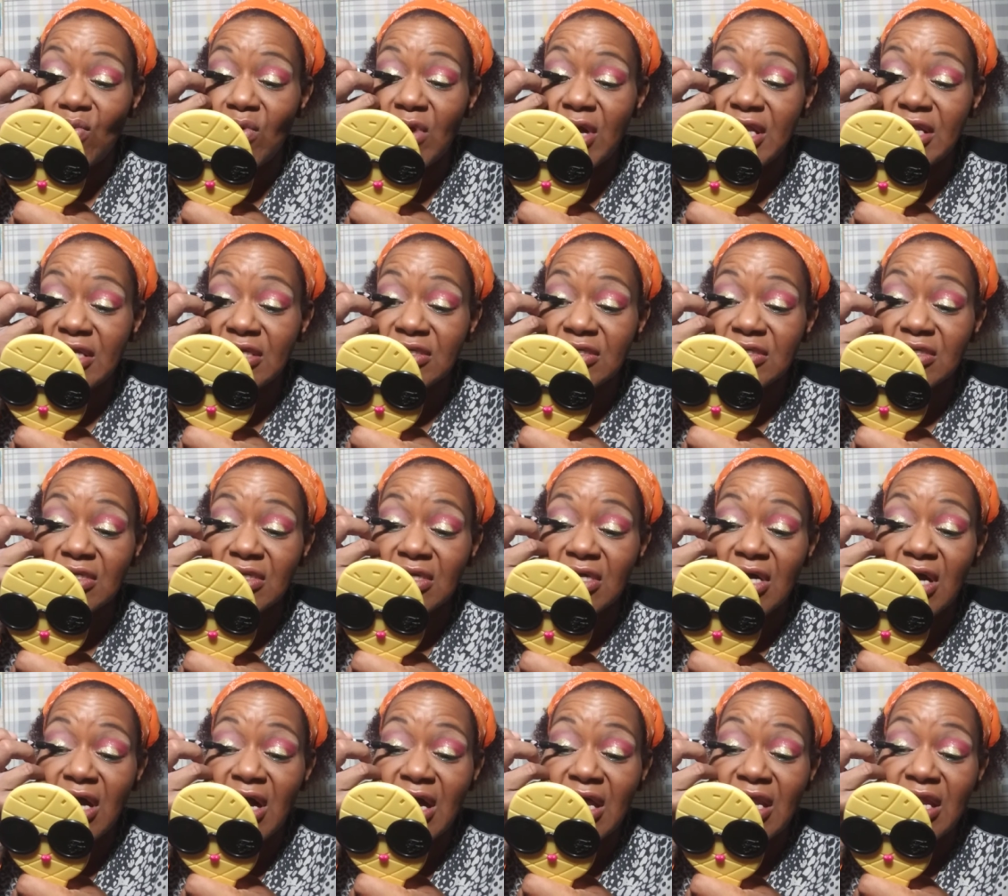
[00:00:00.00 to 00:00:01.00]
wettest
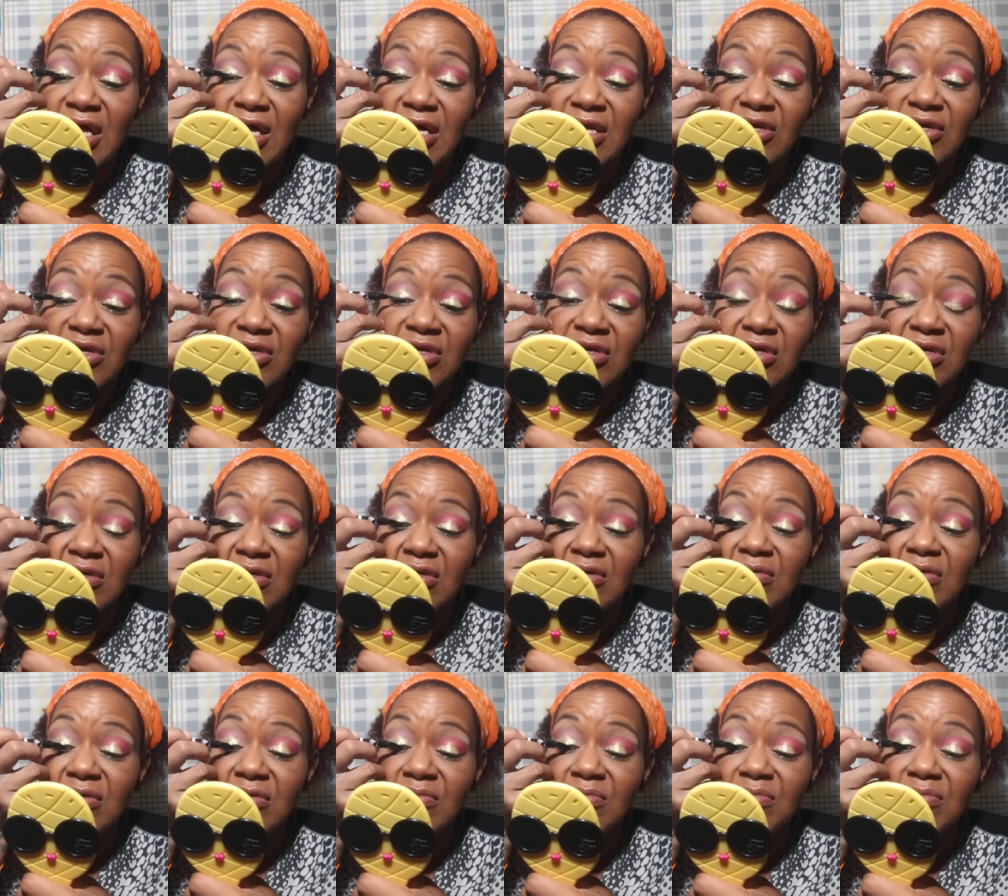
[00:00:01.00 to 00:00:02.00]
eyeliner
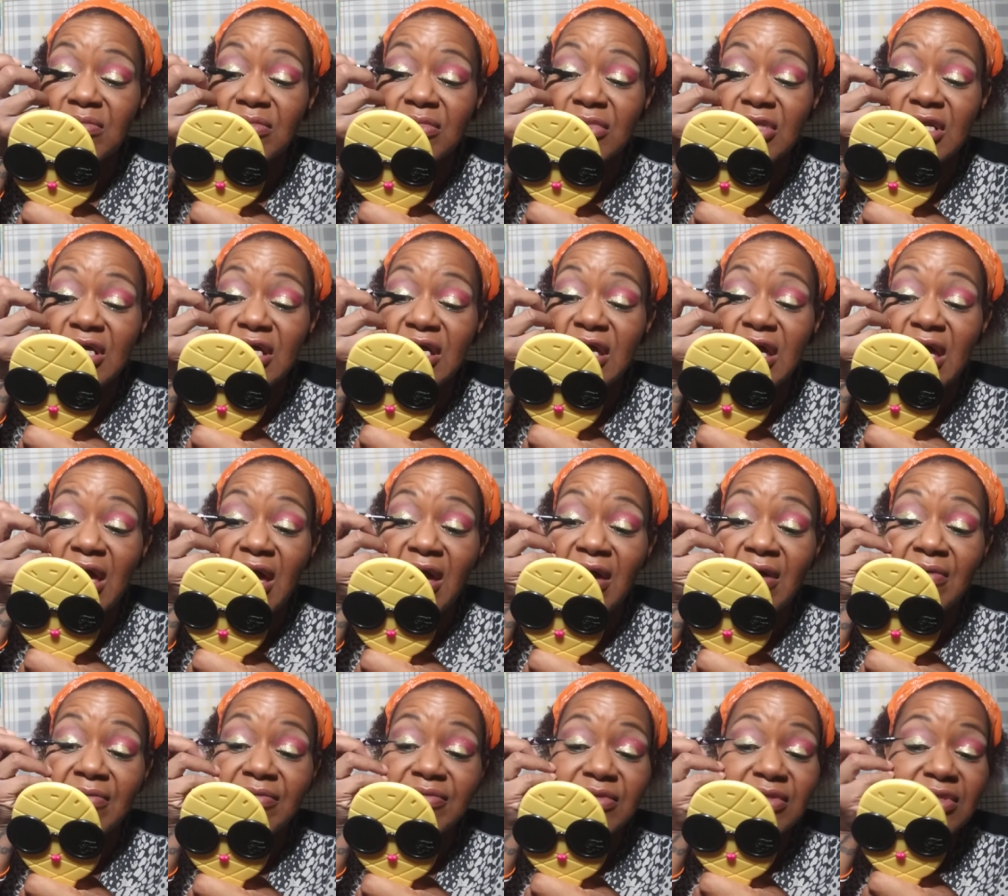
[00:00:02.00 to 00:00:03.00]
that I
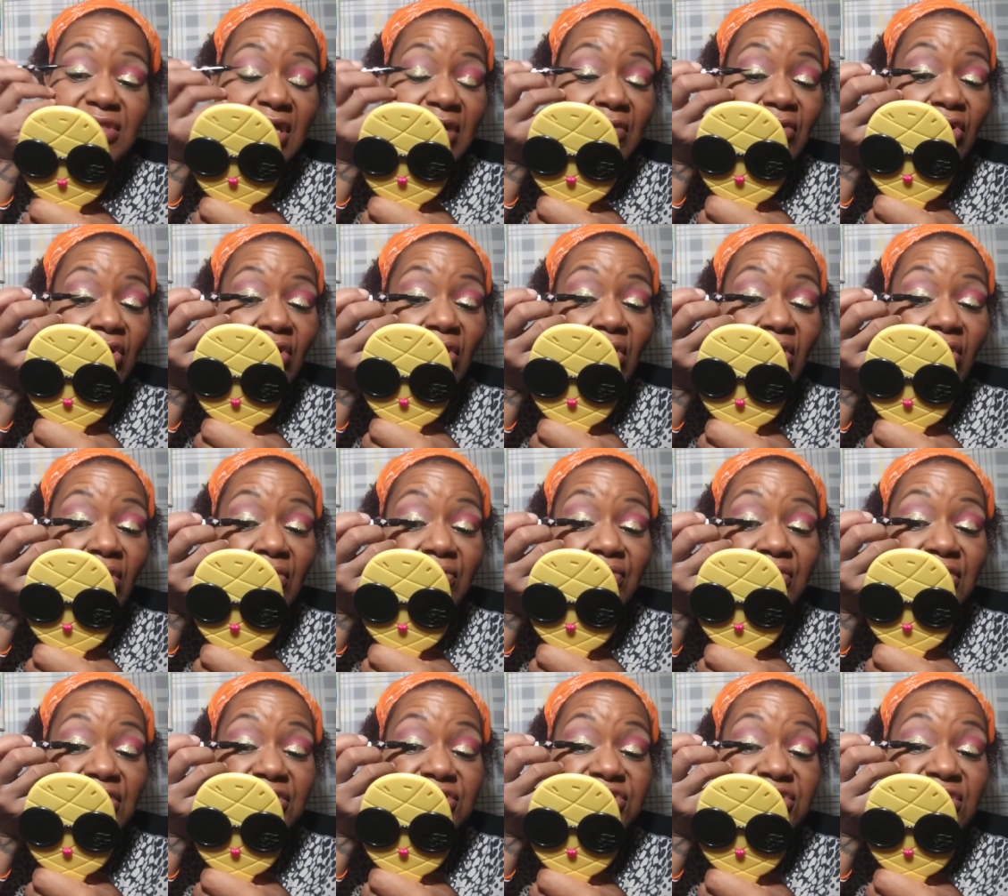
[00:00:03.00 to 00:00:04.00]
have that will go
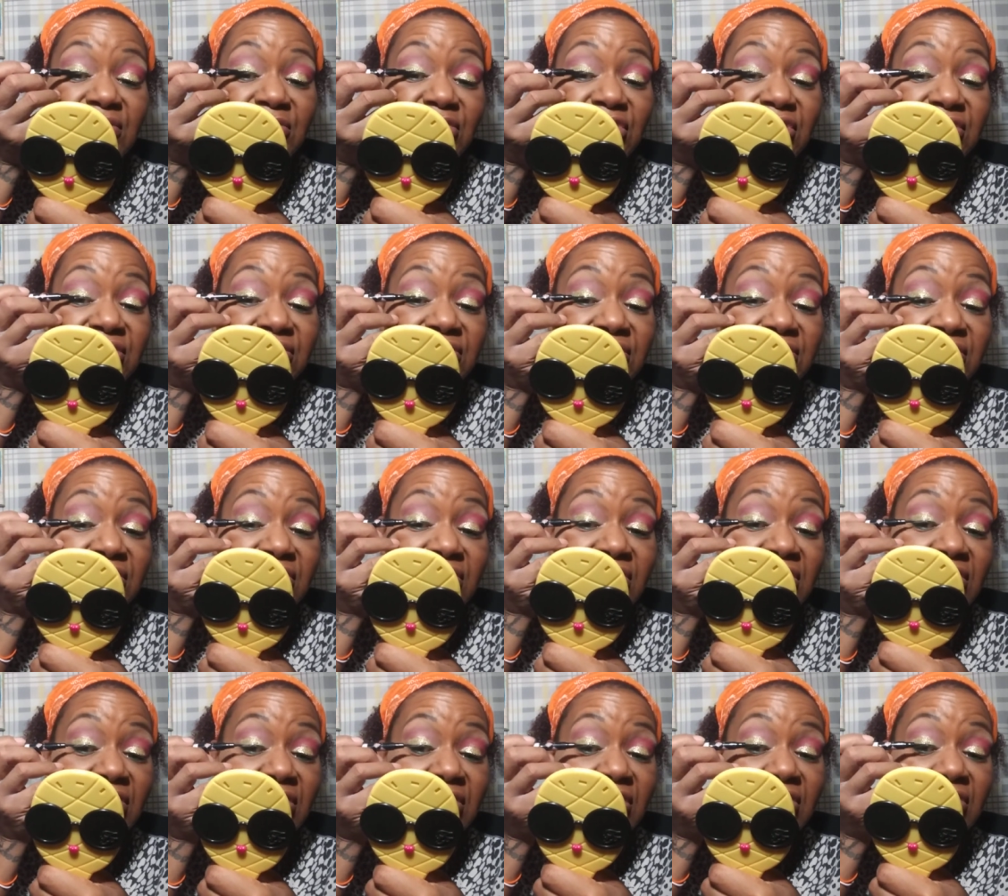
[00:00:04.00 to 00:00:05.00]
over a shimmer.
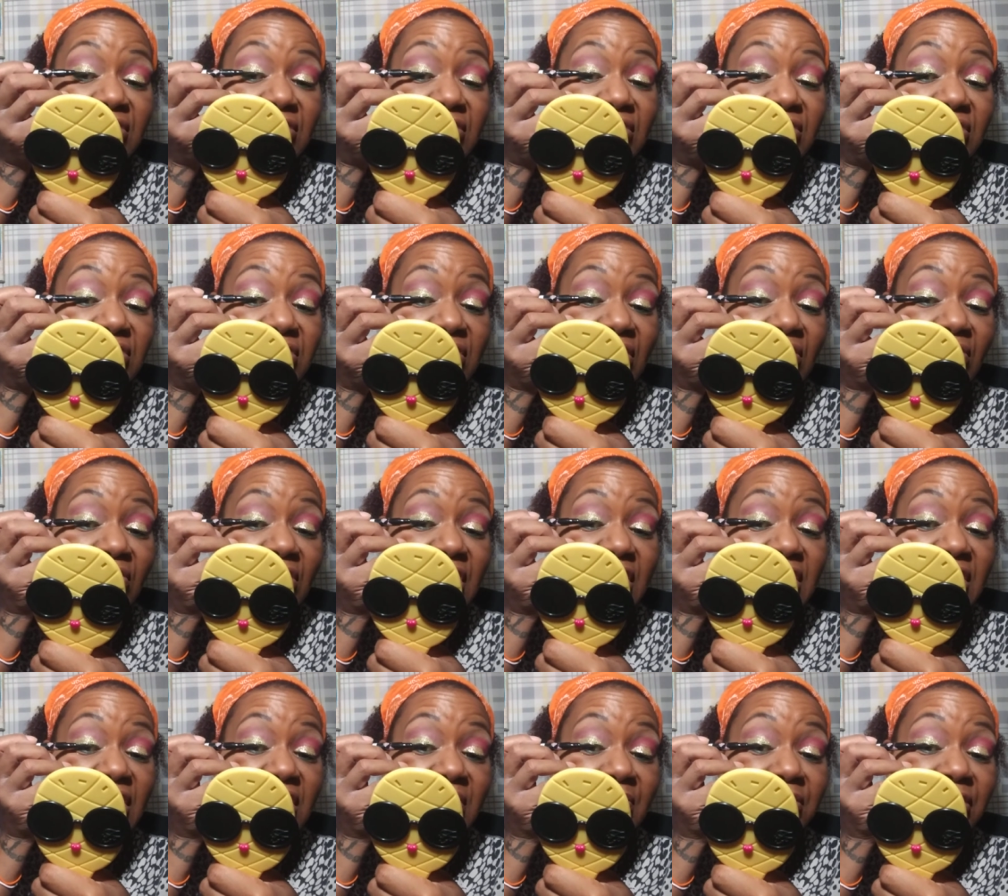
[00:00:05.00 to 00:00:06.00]
So why
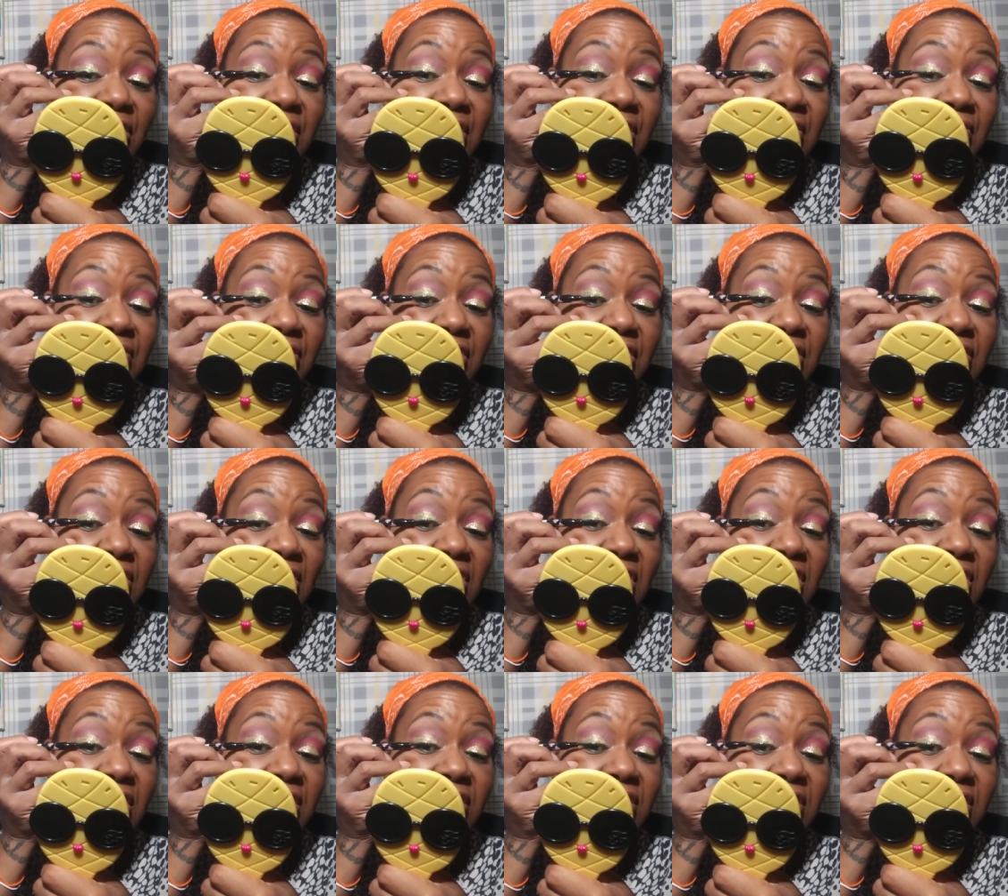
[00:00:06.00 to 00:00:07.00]
not put it over this
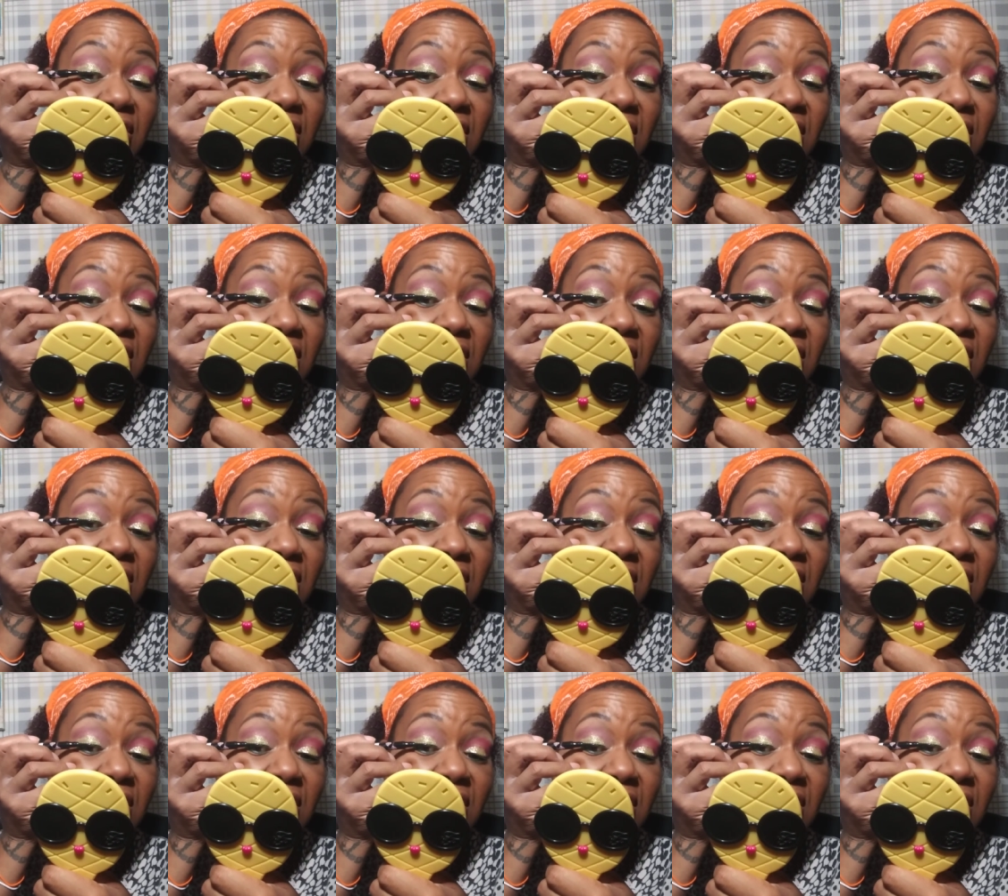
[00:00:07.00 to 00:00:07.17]
glitter?